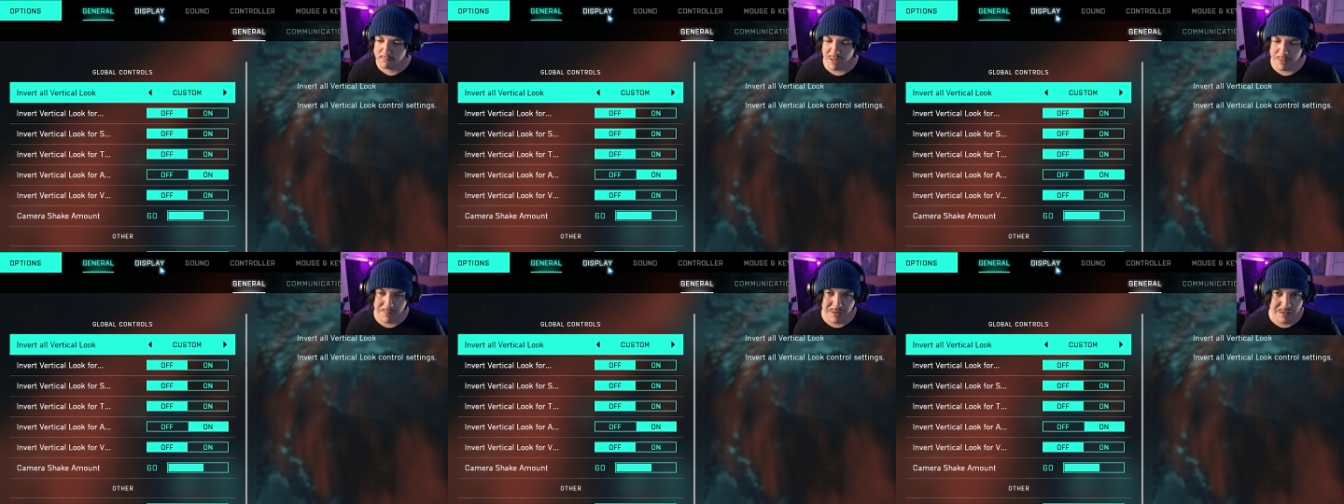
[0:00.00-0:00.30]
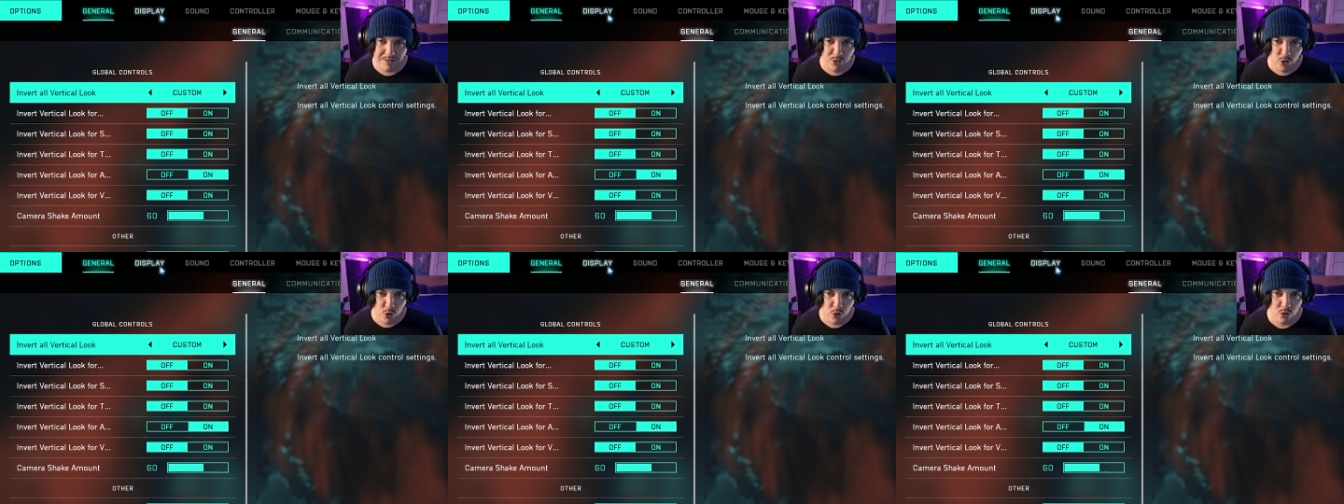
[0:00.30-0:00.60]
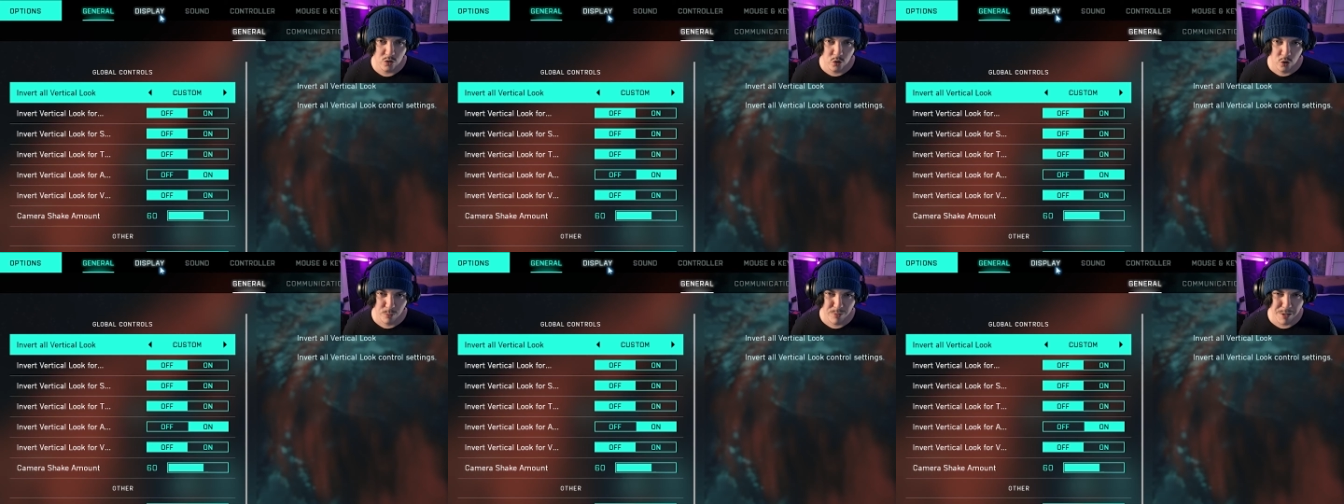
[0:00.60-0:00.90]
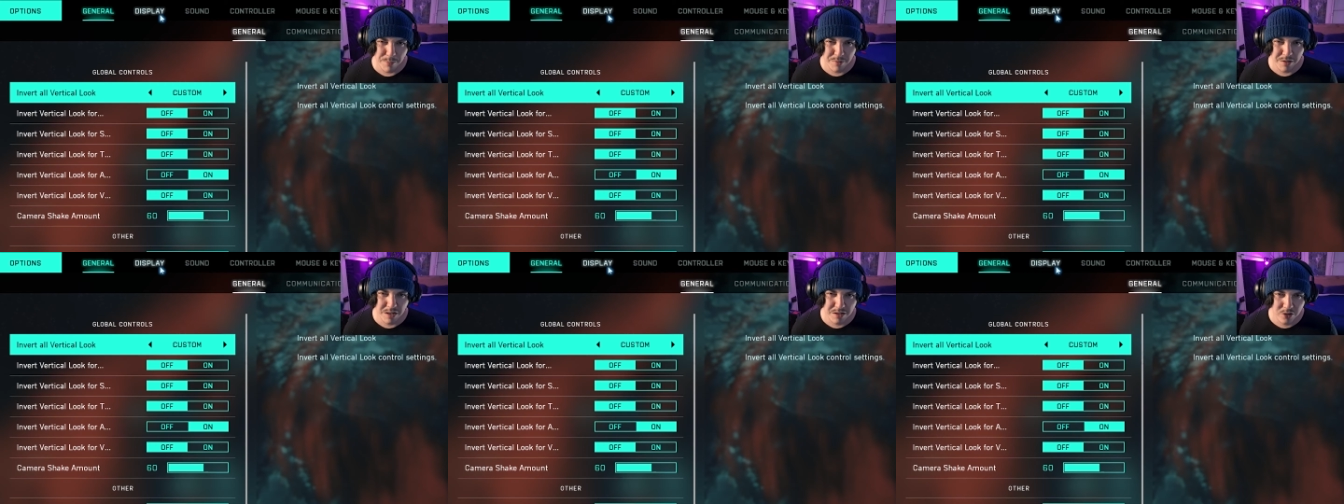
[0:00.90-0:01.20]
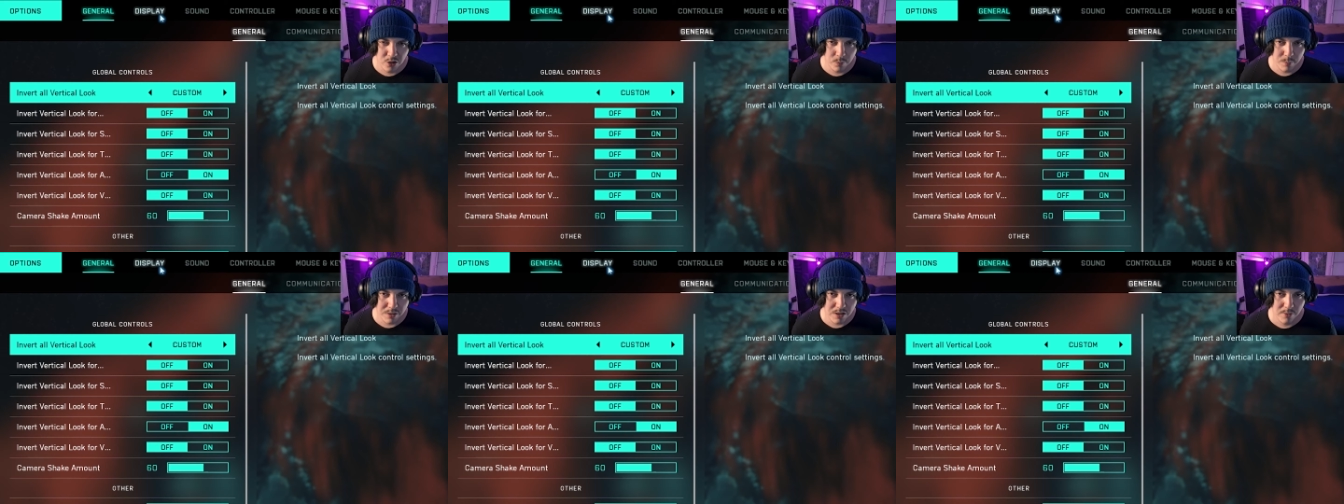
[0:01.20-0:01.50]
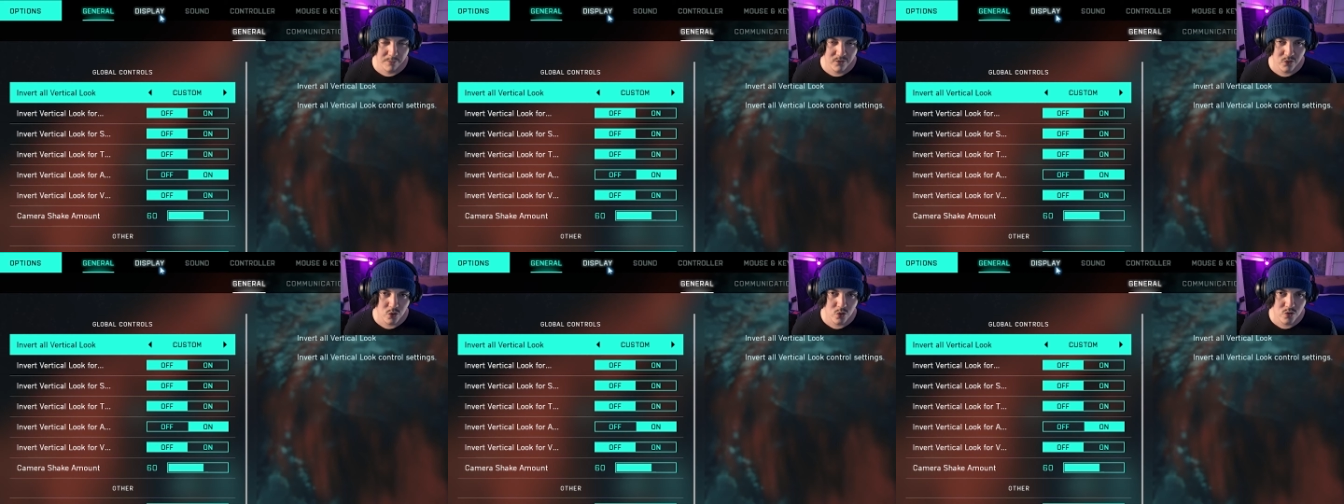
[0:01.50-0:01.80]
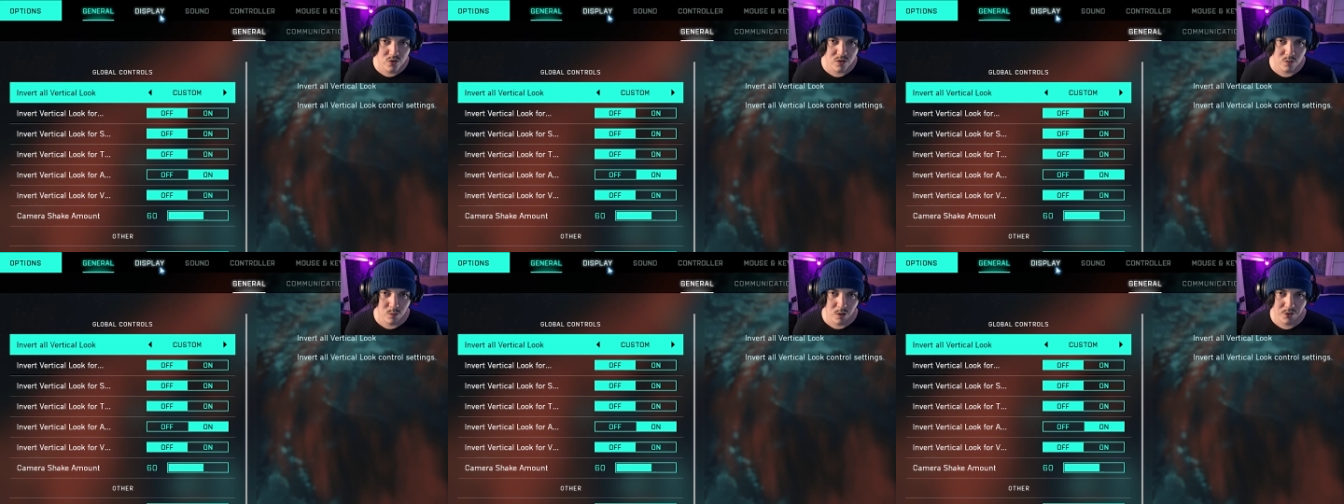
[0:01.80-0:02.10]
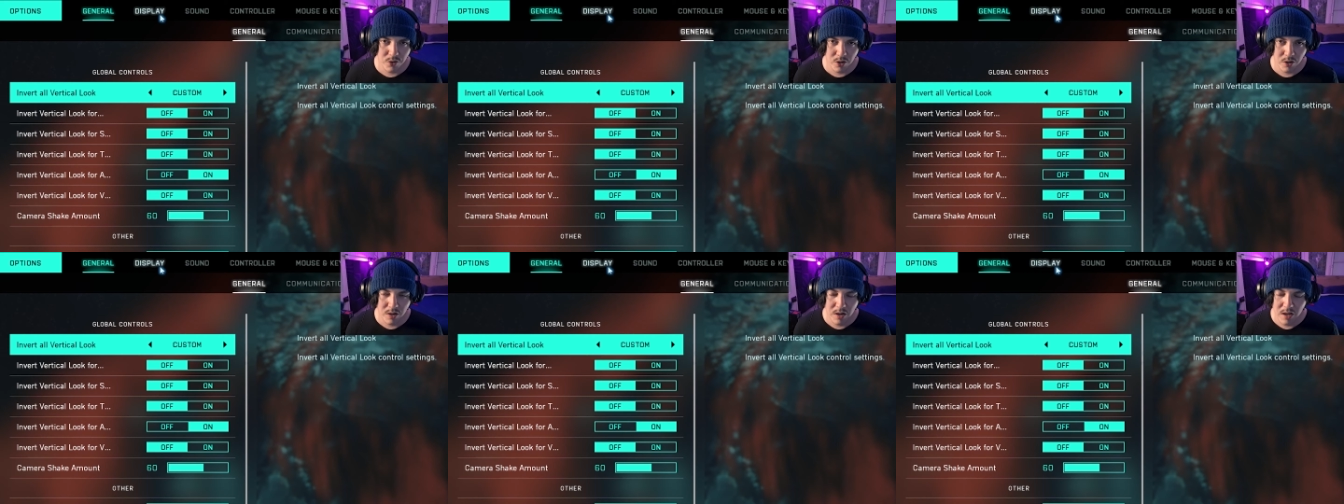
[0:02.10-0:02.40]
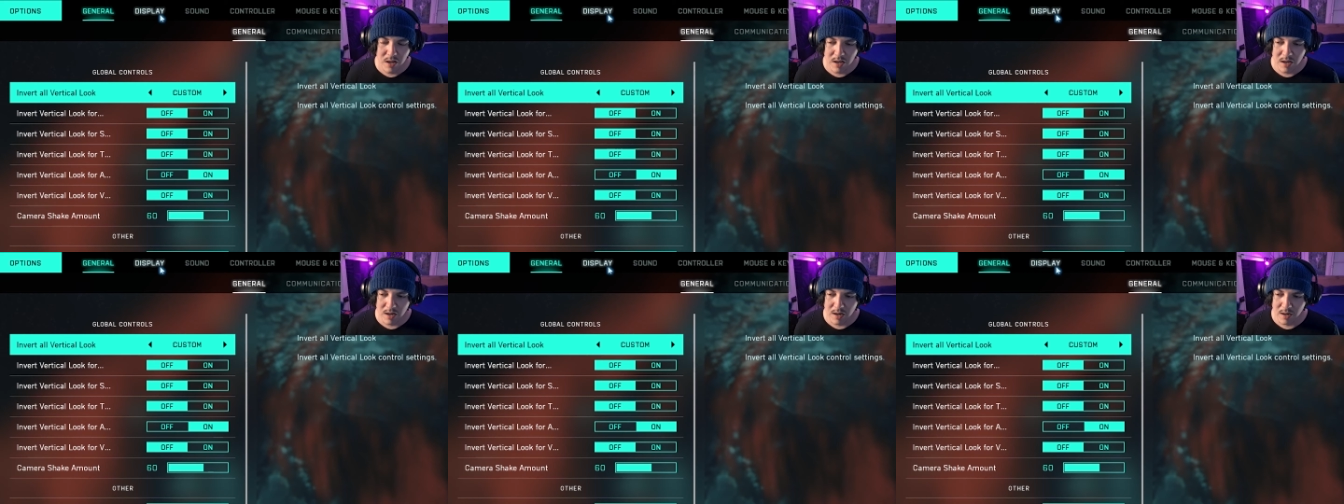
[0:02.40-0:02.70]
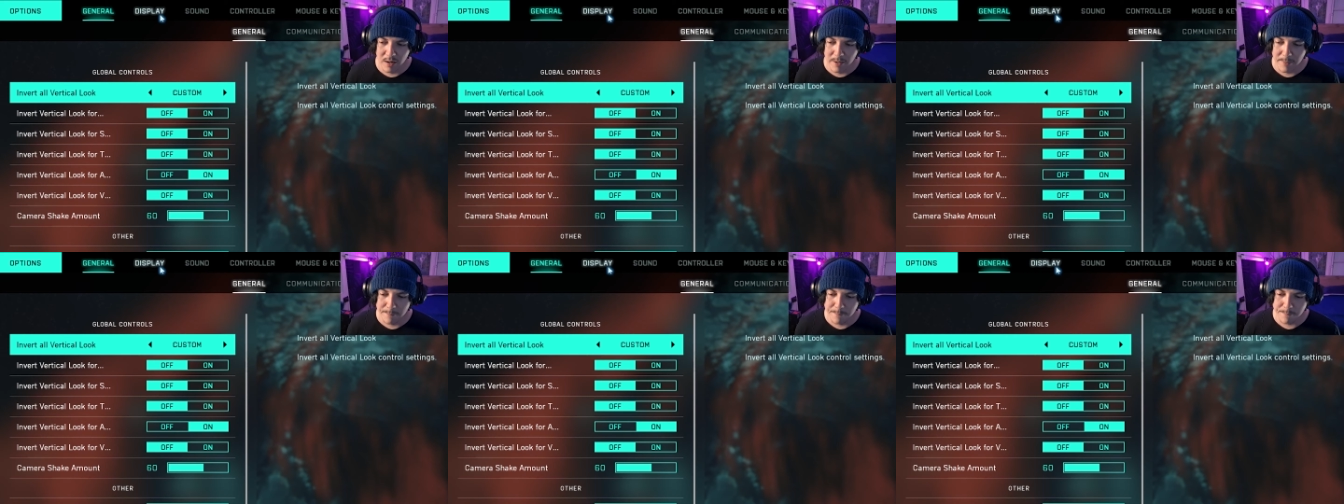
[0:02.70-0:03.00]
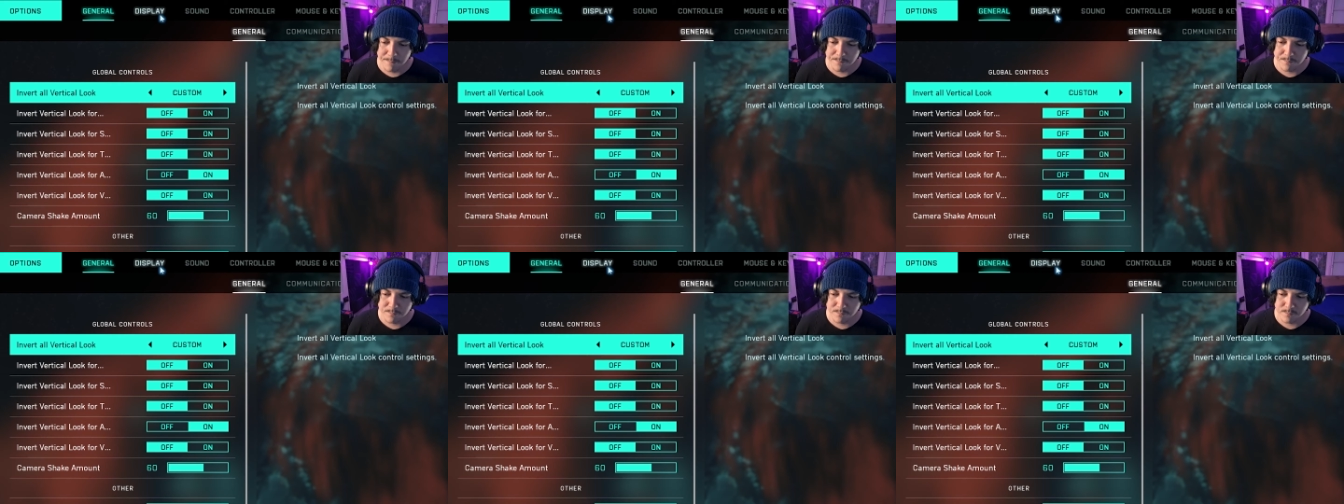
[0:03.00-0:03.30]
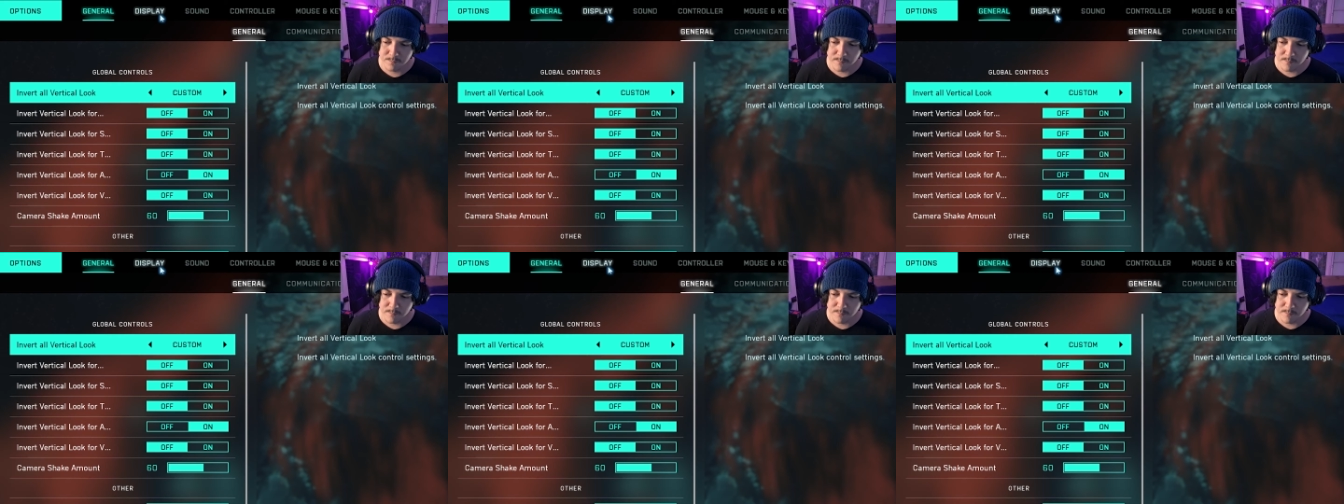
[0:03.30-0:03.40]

maybe new or maybe a little bit confused or whatnot. Um,